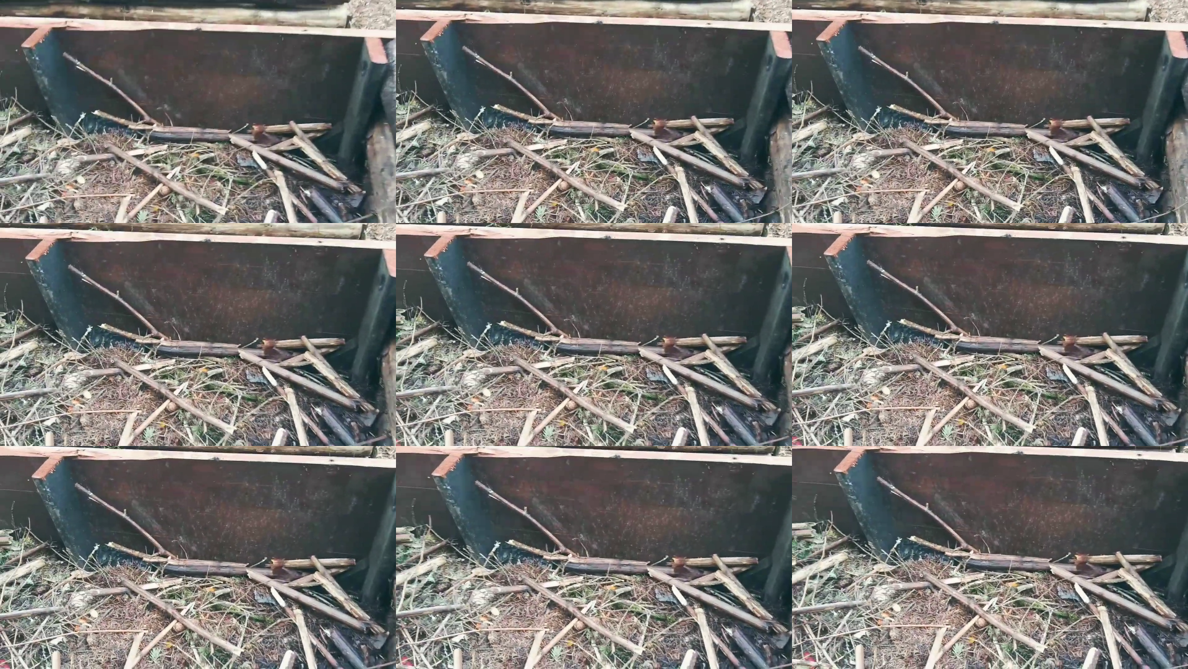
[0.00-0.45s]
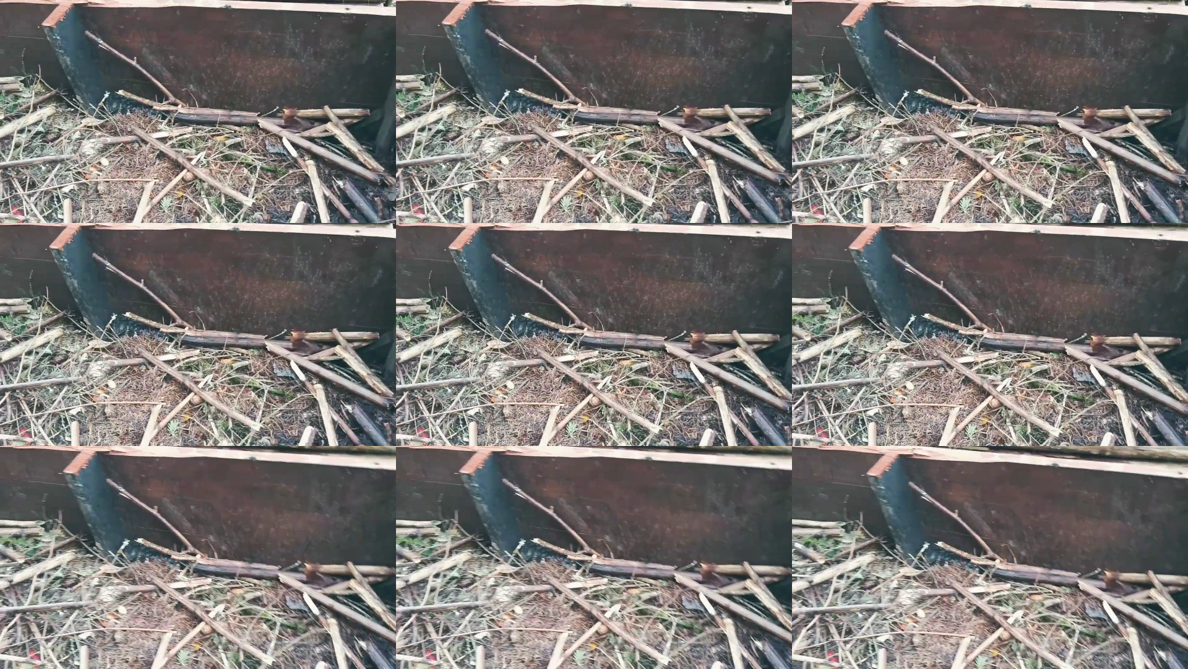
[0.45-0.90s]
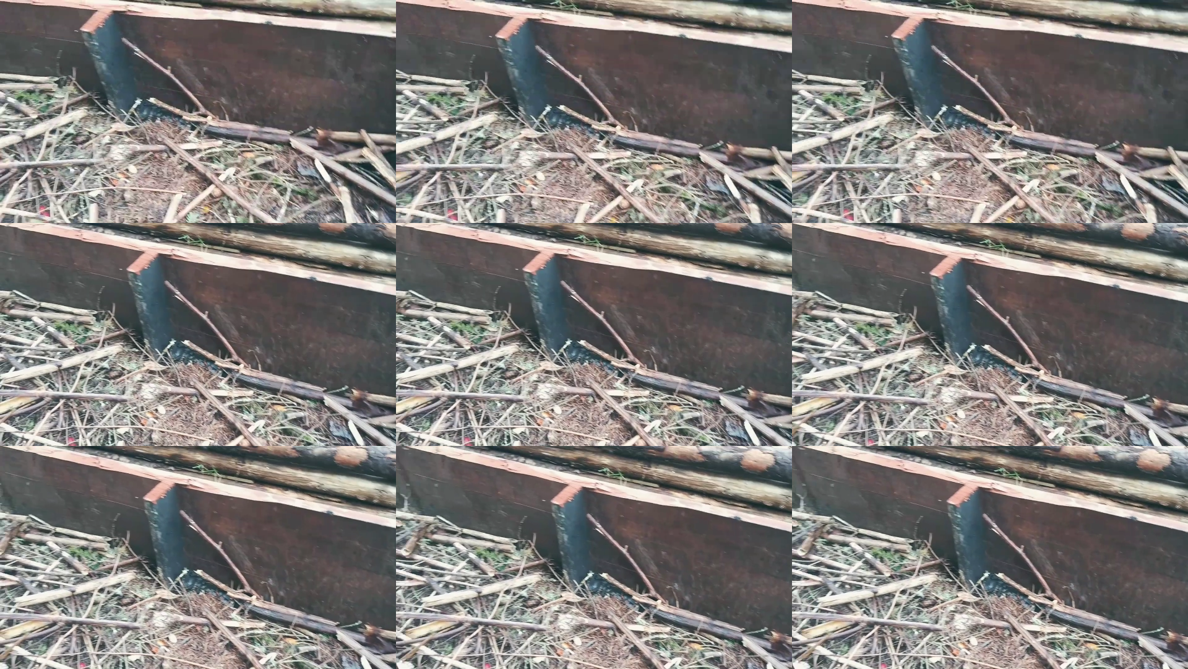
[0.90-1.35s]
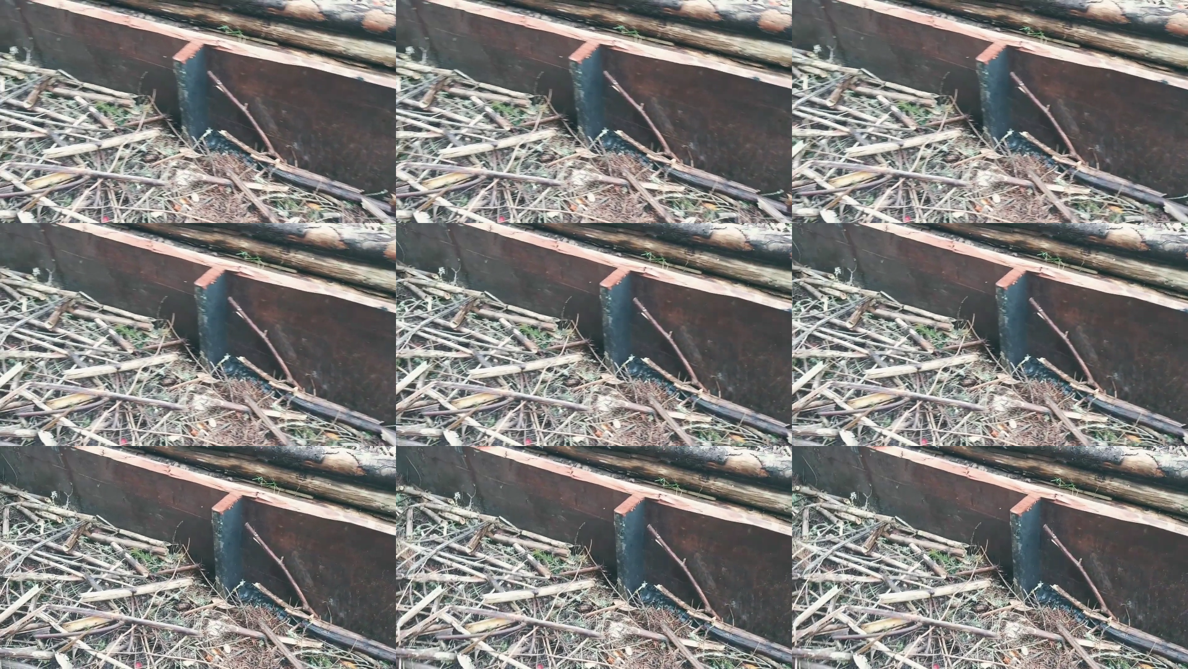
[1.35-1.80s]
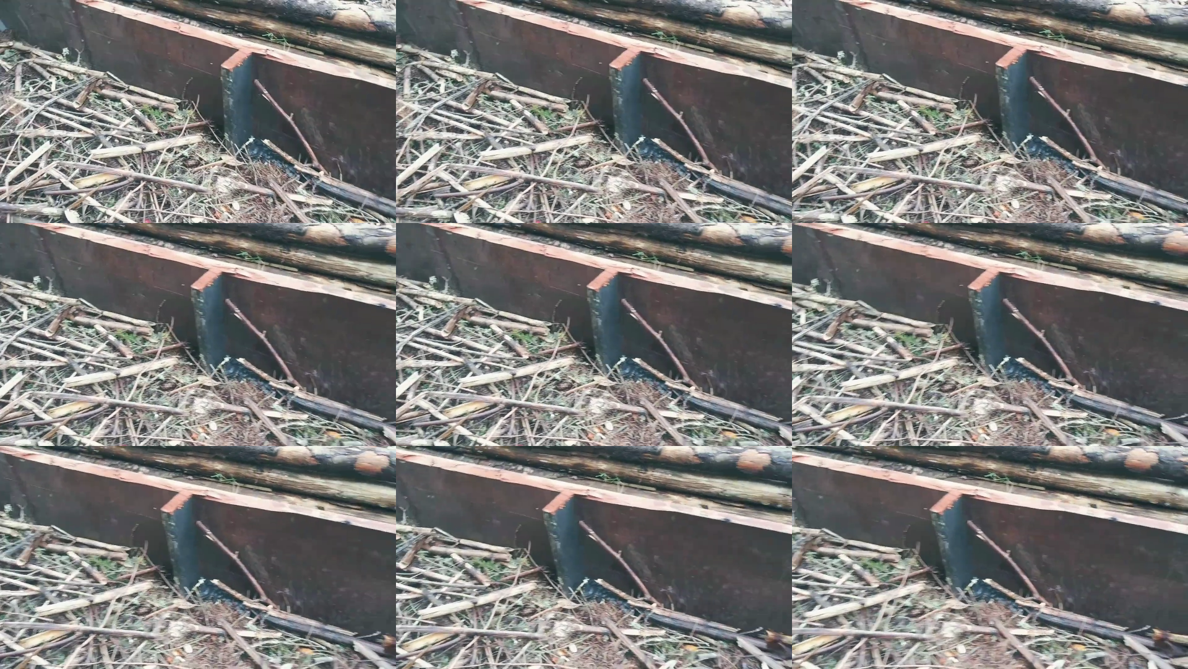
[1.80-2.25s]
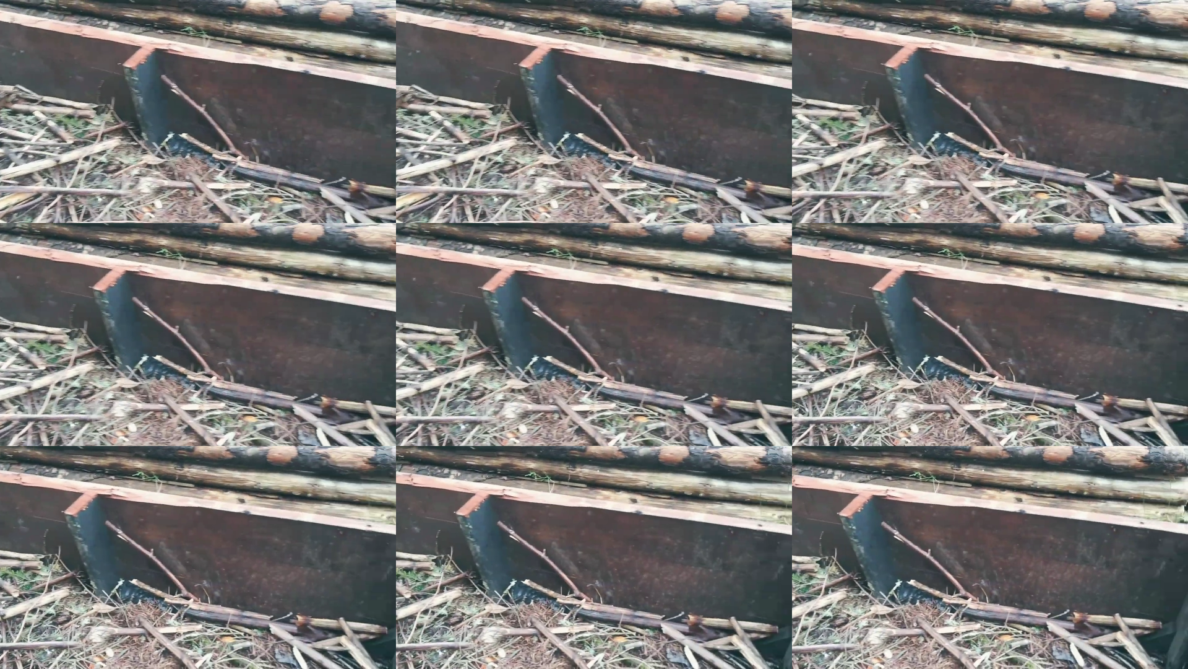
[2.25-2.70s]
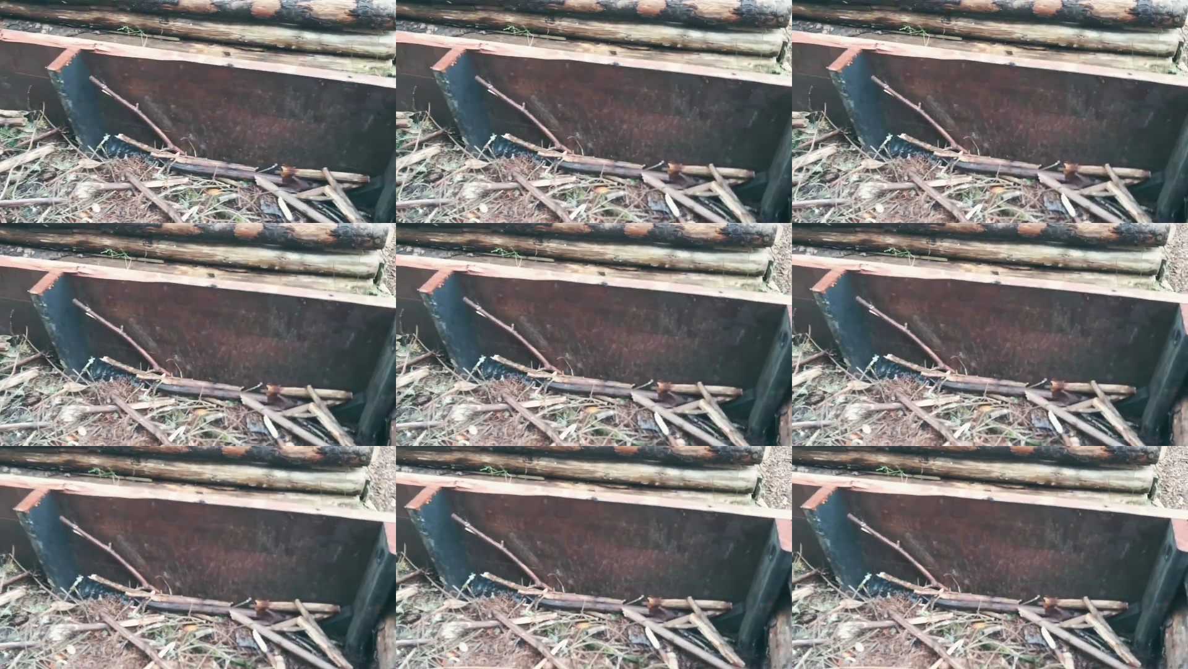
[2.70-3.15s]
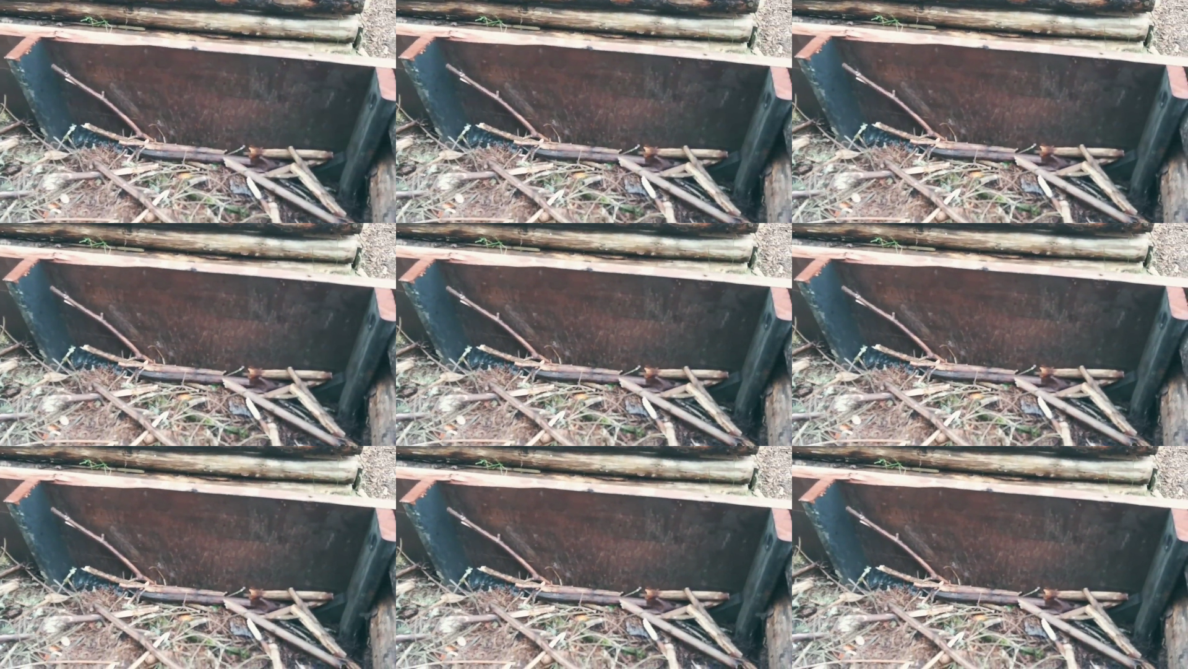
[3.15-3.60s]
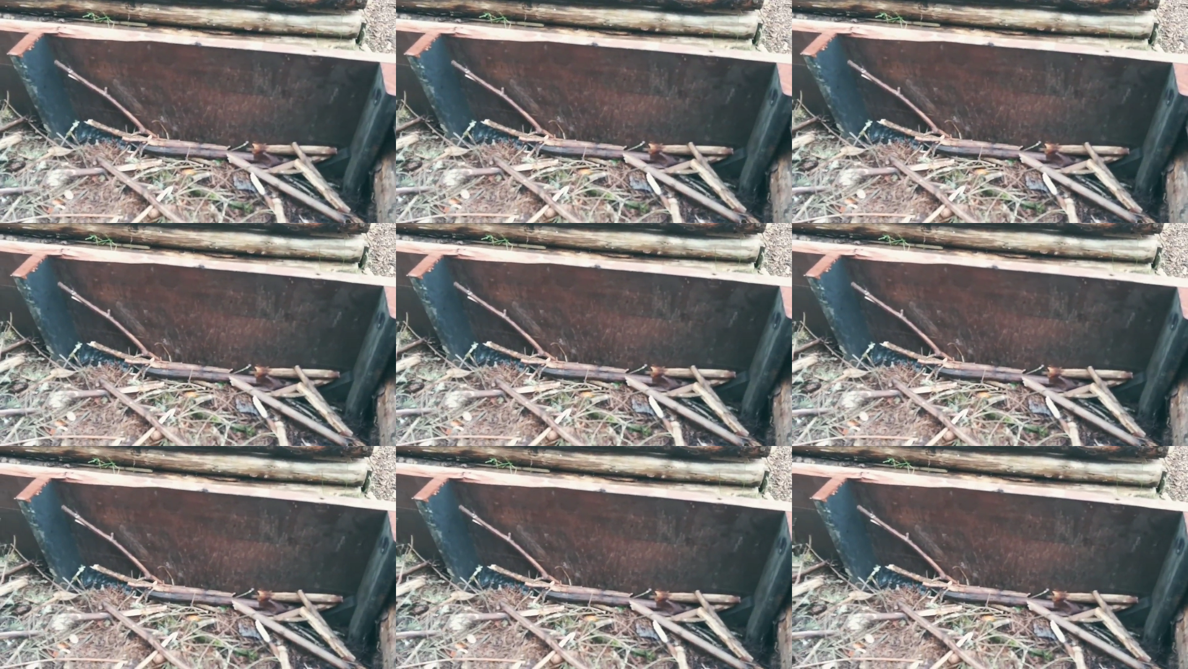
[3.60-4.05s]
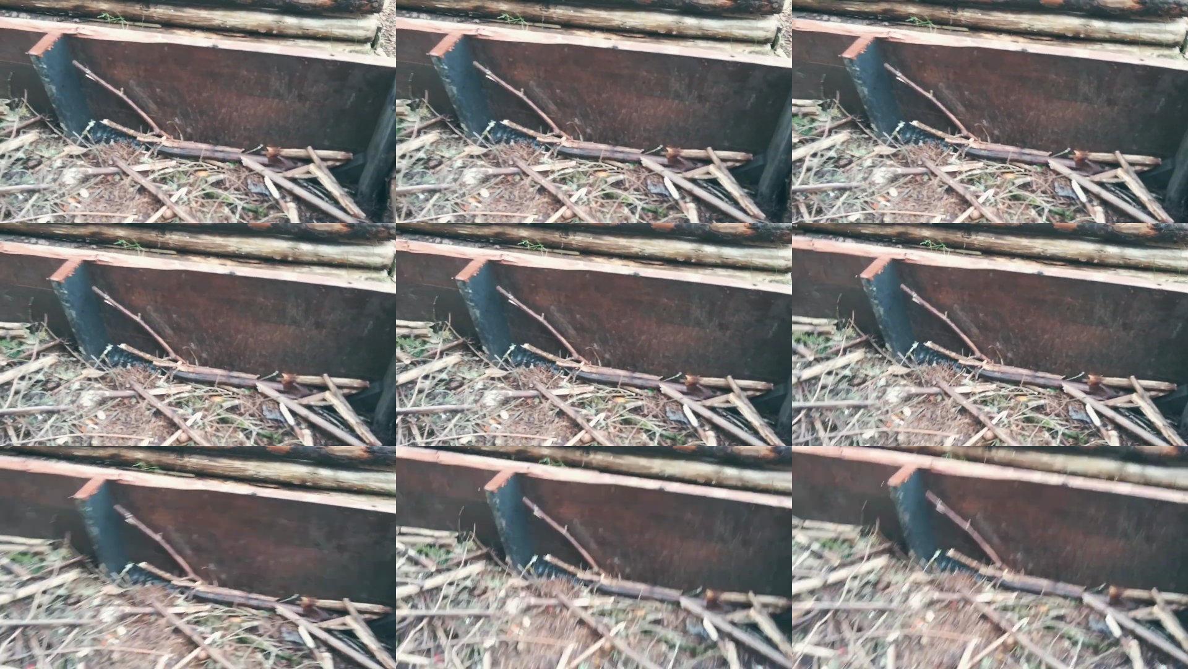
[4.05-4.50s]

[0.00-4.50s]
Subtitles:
Nobody's mouth can be seen.